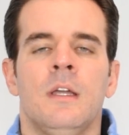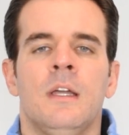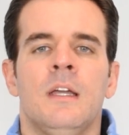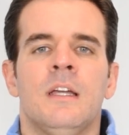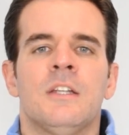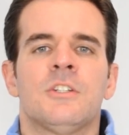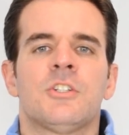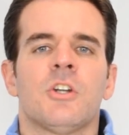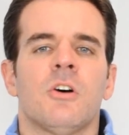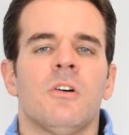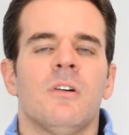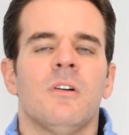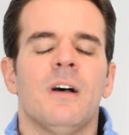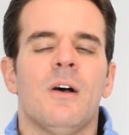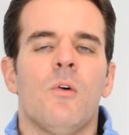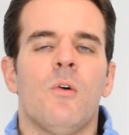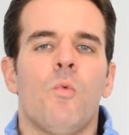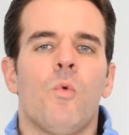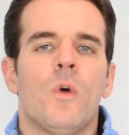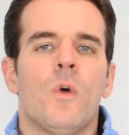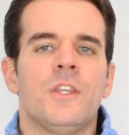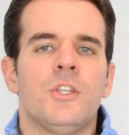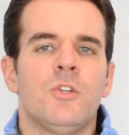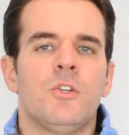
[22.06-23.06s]
So
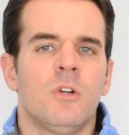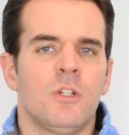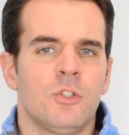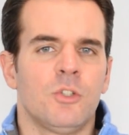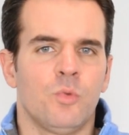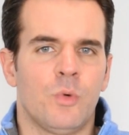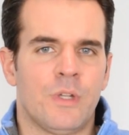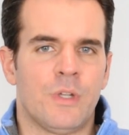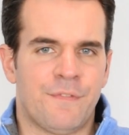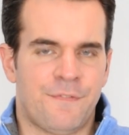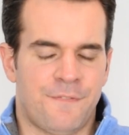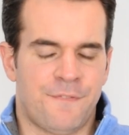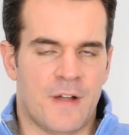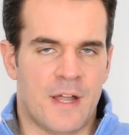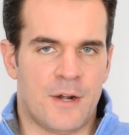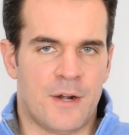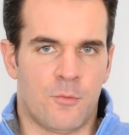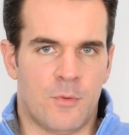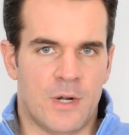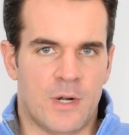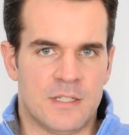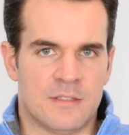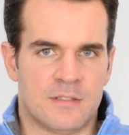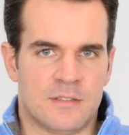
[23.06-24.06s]
when you're doing
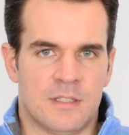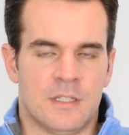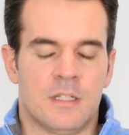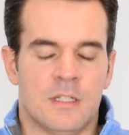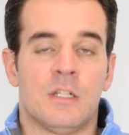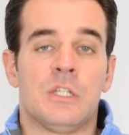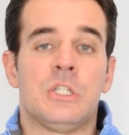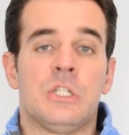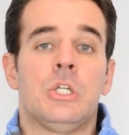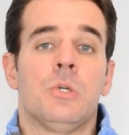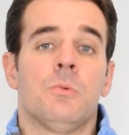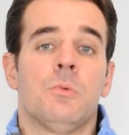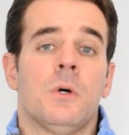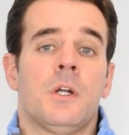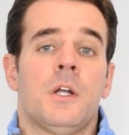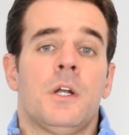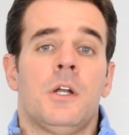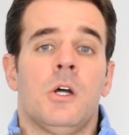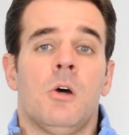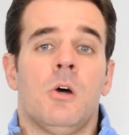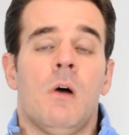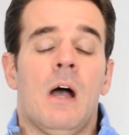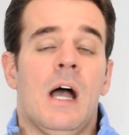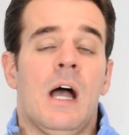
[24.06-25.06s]
fundraising, you want to
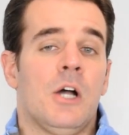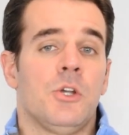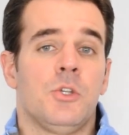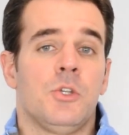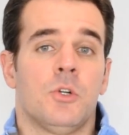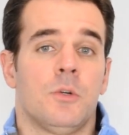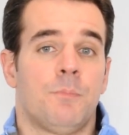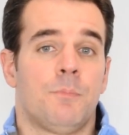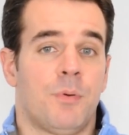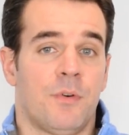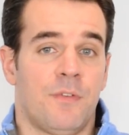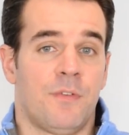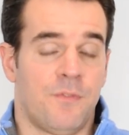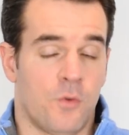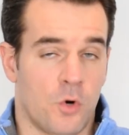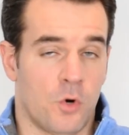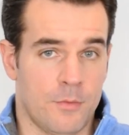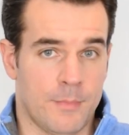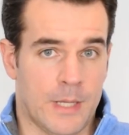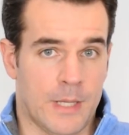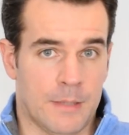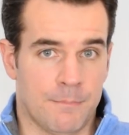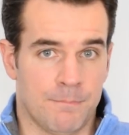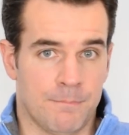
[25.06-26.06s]
know how you're
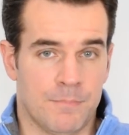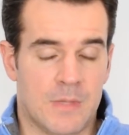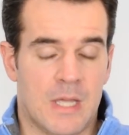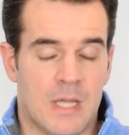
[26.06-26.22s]
performing.